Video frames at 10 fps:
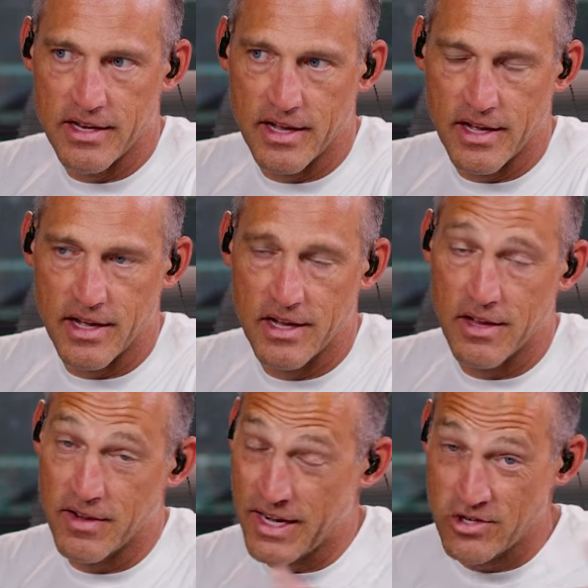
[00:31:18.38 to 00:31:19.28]
uh,
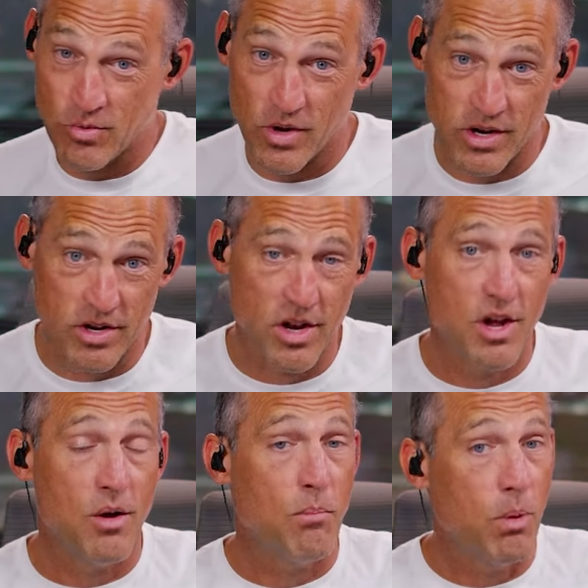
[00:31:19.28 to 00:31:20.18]
in case you wondered,
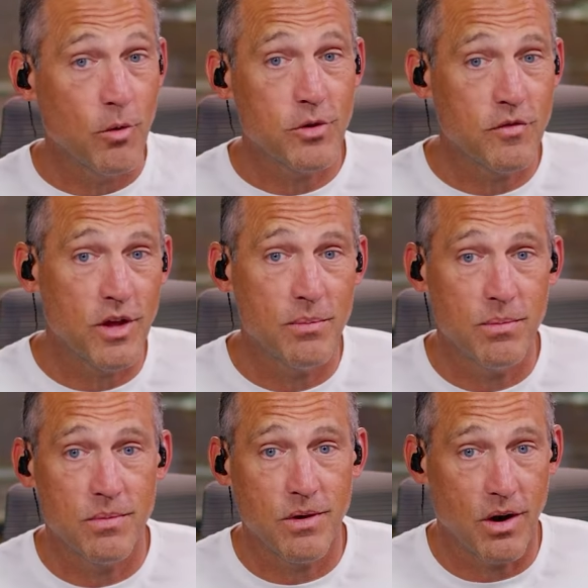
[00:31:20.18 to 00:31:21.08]
both of them
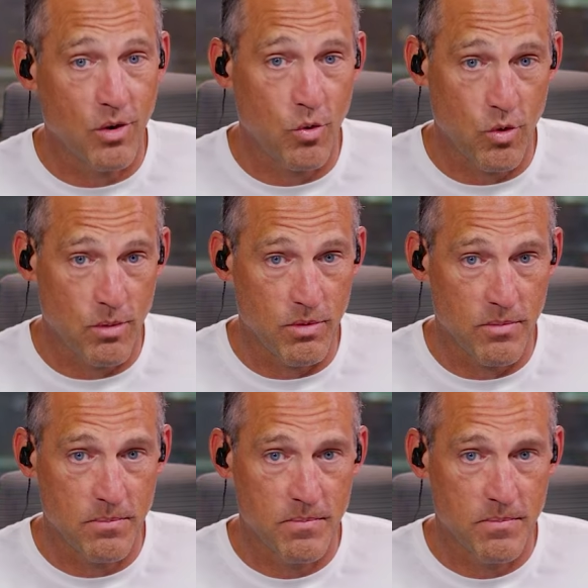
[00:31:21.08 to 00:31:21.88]
are horrible,